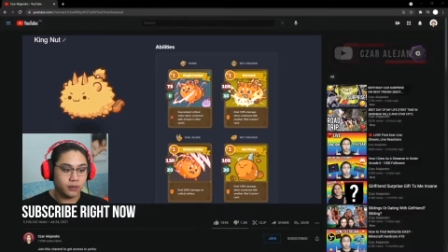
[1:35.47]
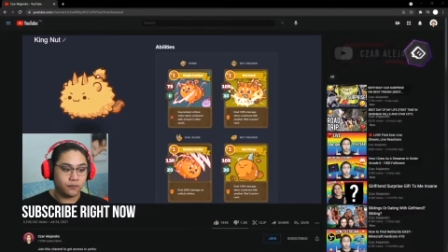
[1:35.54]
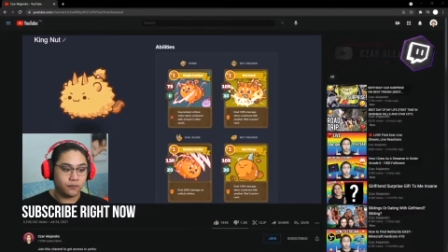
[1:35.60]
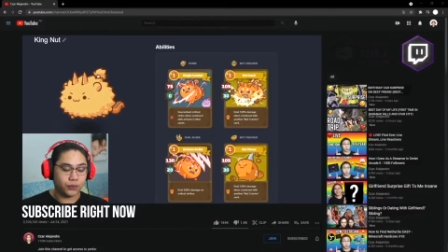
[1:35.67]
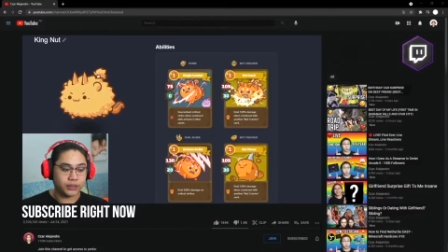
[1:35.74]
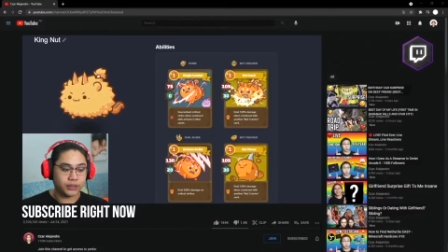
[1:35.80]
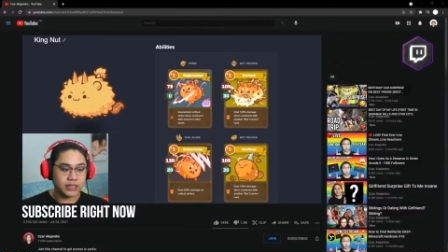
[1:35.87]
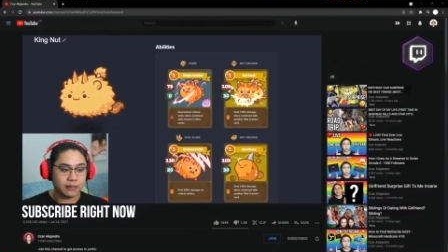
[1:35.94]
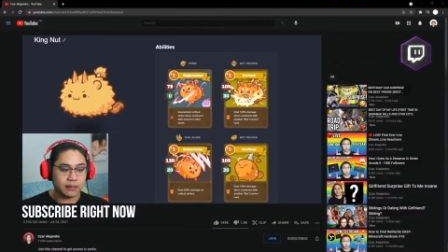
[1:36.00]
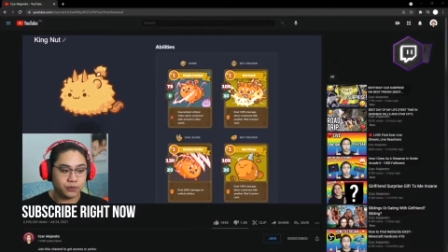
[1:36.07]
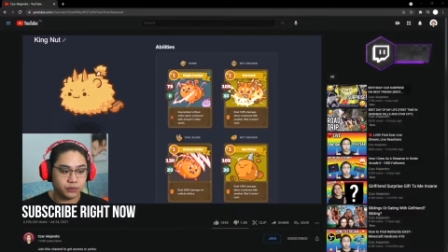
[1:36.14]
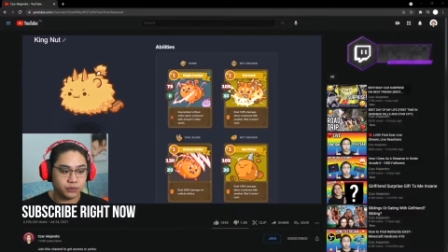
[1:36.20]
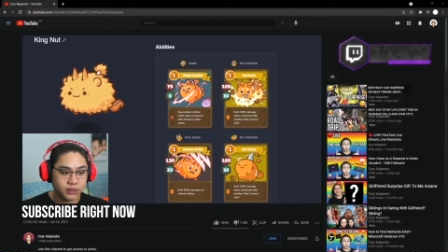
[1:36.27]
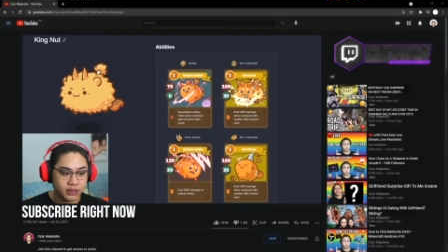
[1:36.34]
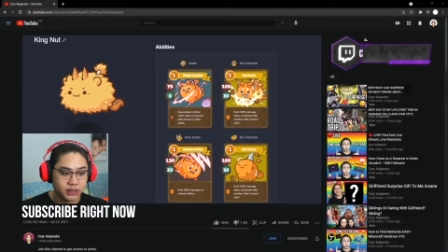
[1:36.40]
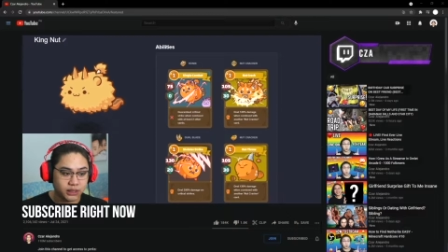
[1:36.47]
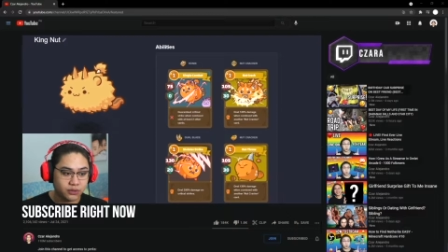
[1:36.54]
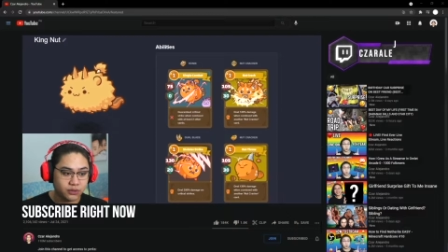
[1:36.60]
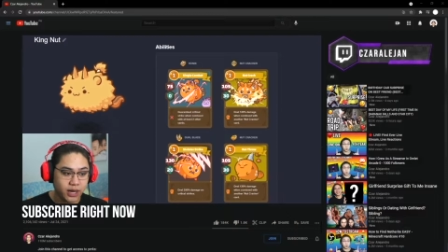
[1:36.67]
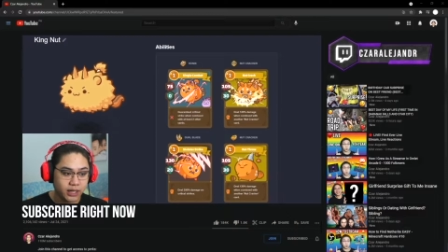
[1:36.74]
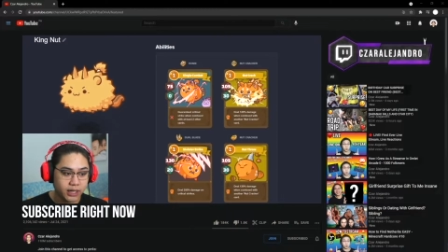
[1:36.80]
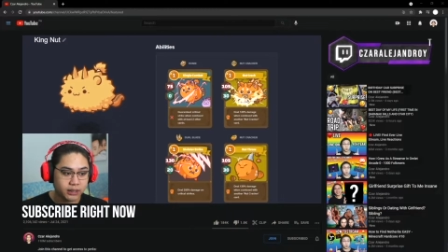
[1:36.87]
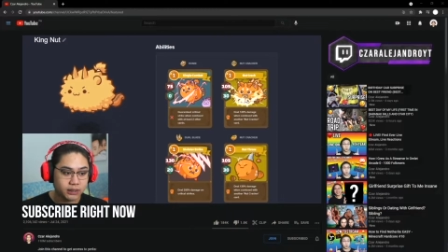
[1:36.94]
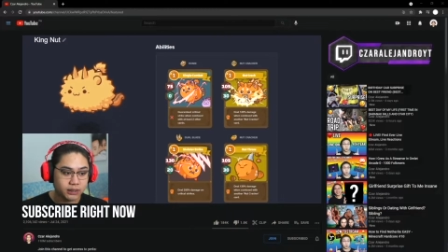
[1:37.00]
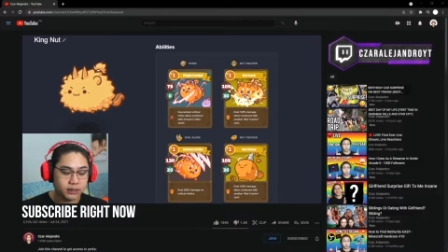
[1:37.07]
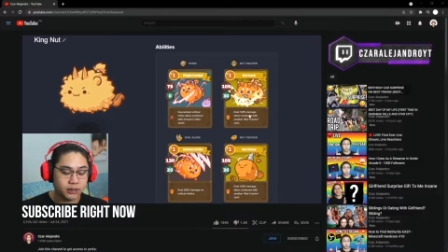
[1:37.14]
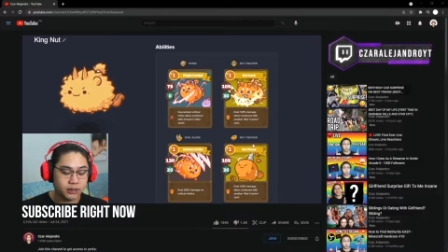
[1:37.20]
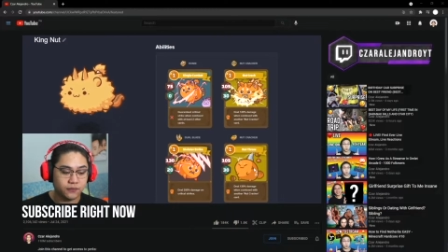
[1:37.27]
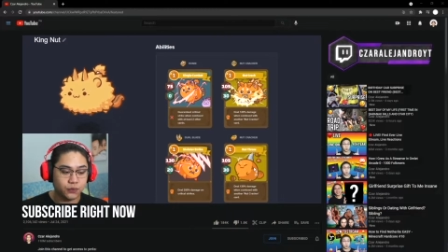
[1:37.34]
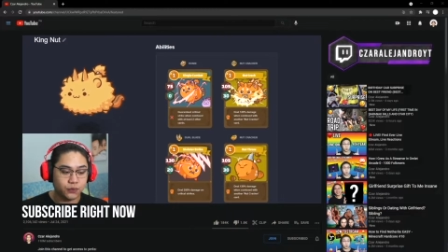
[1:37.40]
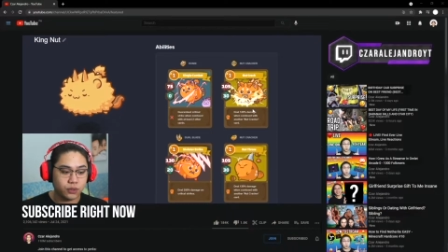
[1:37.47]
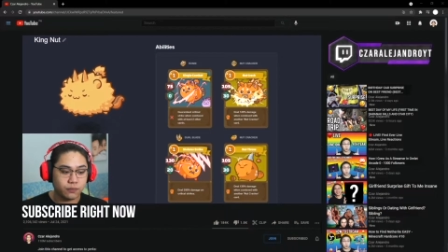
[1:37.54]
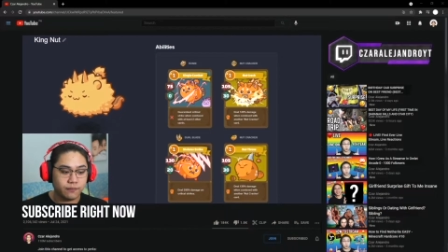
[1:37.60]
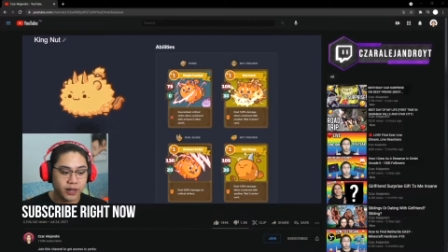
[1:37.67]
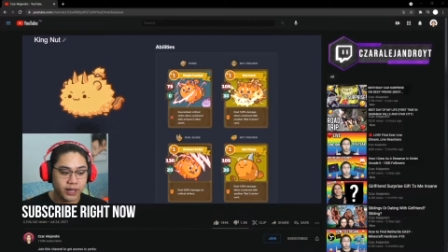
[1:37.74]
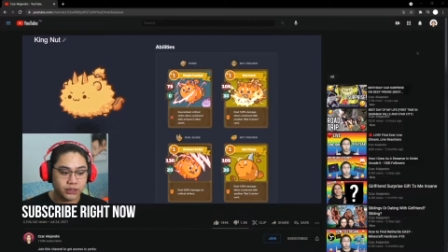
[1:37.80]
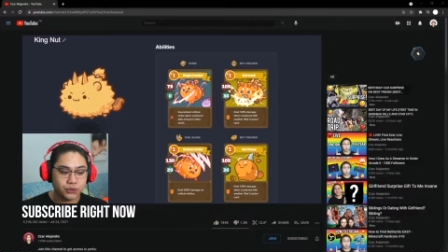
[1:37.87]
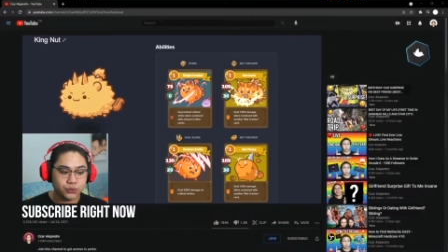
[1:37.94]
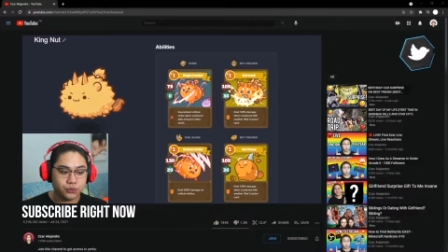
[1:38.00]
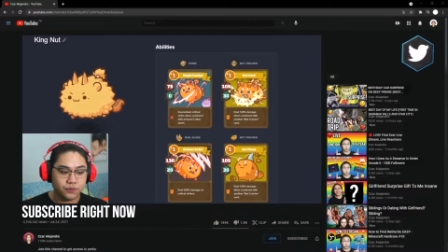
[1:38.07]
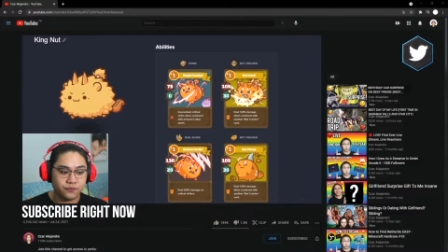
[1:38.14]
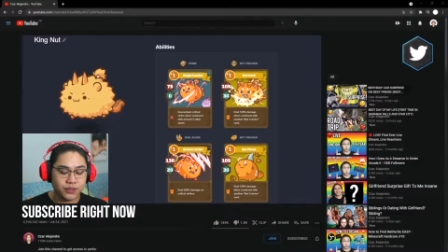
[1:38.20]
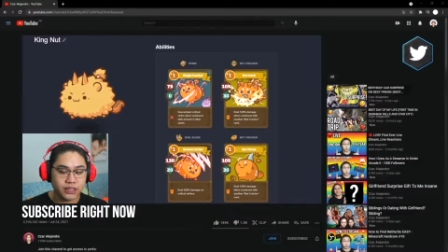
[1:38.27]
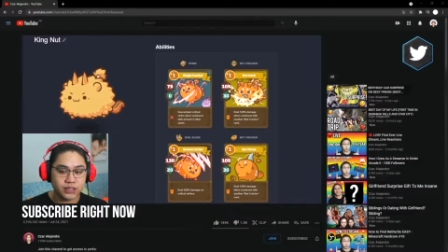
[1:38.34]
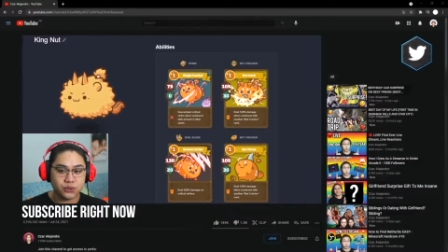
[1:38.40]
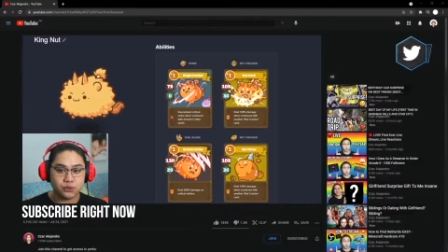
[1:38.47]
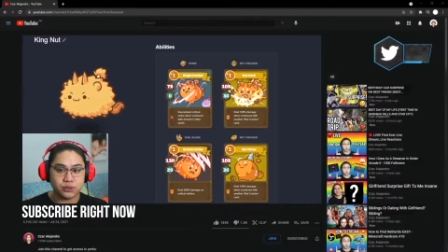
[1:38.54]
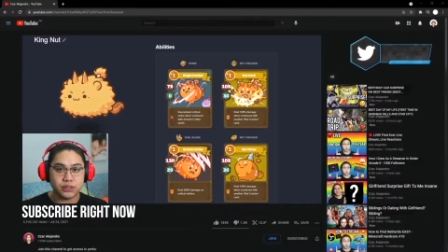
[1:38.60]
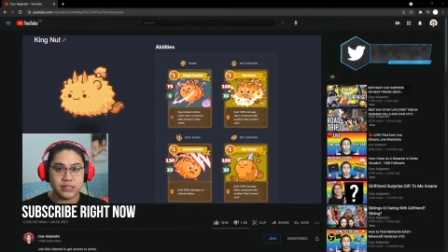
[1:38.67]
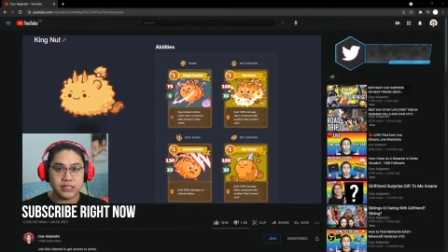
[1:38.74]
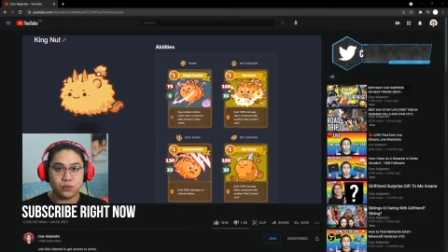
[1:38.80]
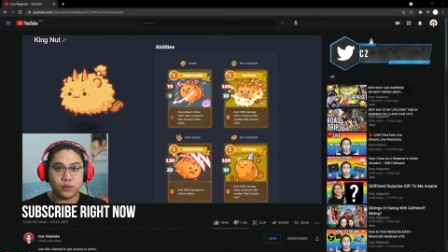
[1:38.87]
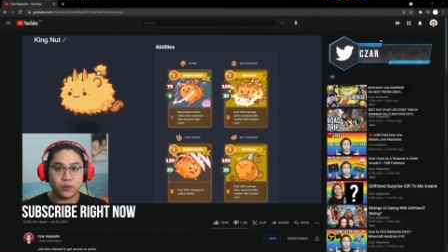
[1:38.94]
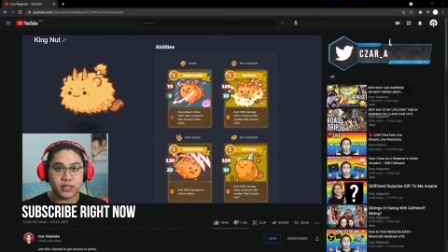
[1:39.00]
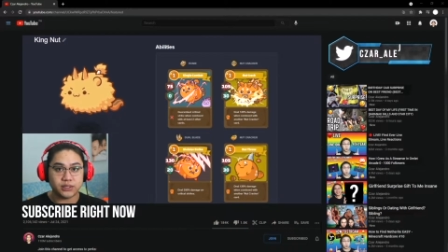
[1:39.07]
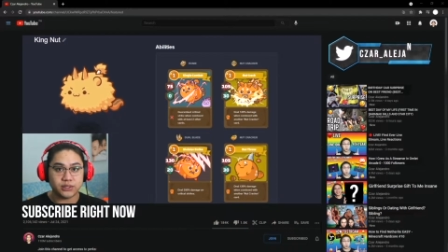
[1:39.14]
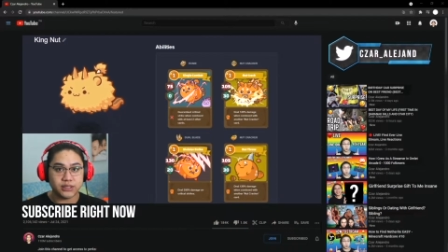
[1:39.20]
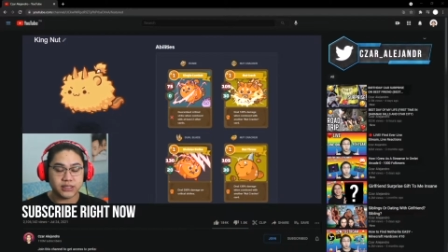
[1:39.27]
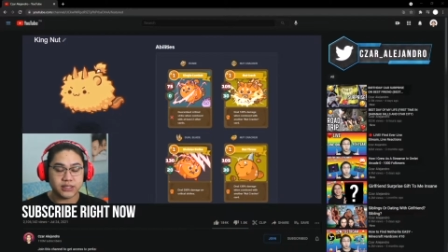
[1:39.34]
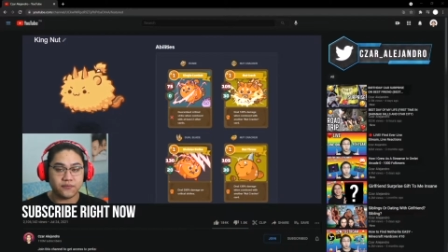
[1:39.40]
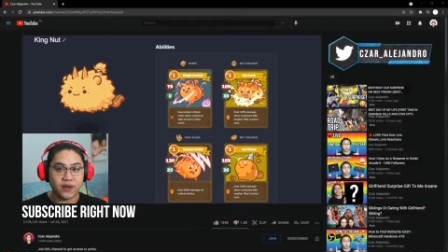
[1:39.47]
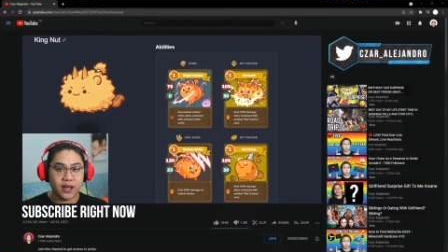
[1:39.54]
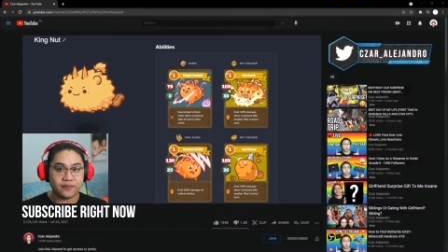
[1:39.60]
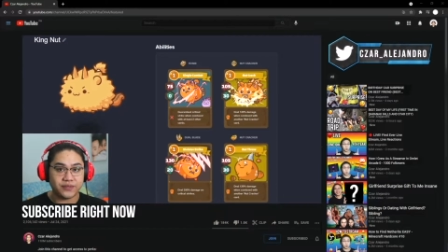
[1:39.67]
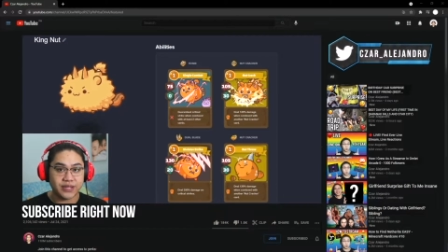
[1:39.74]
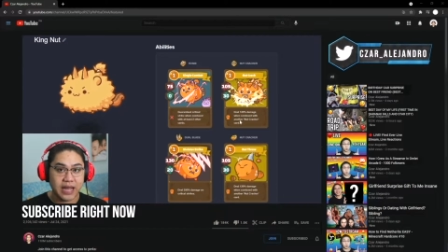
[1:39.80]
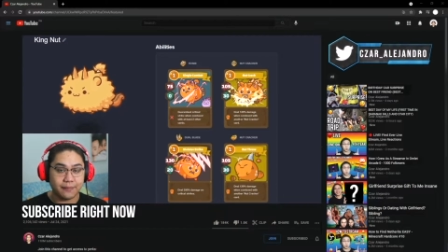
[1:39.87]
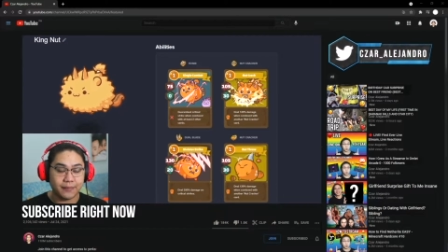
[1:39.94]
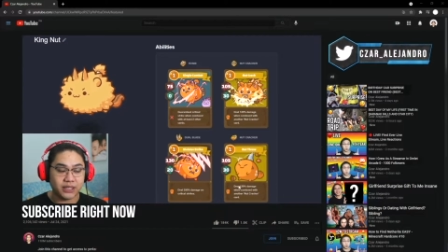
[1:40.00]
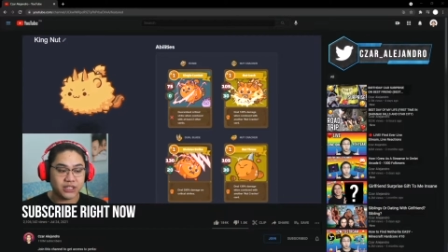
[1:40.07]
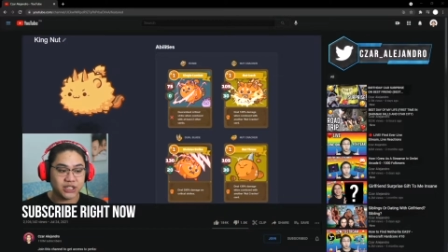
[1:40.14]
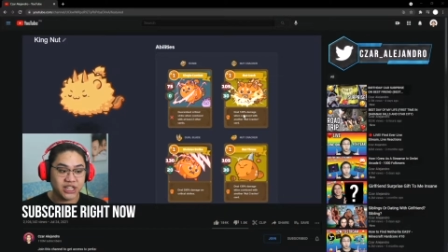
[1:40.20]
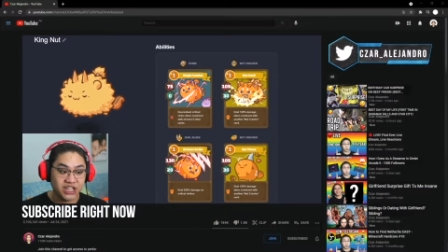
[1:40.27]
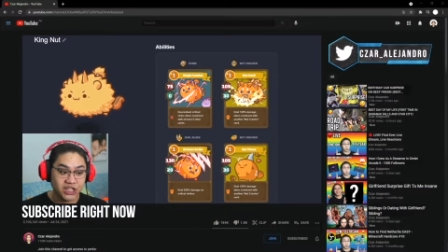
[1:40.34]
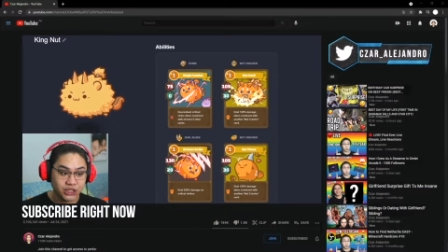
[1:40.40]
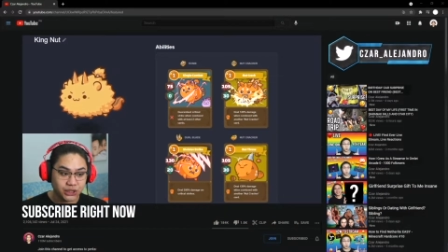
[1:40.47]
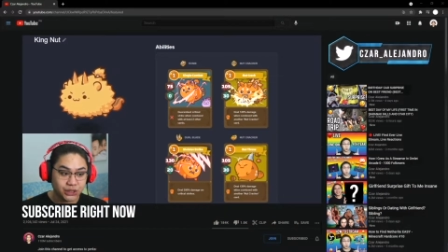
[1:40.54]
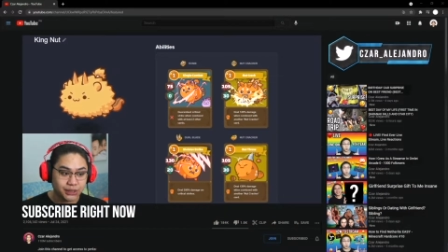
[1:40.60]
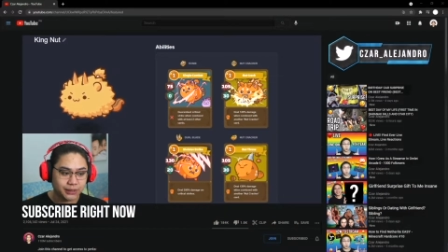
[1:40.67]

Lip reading: For example, Nutcrack, if you combine two of these, you deal 165 damage each,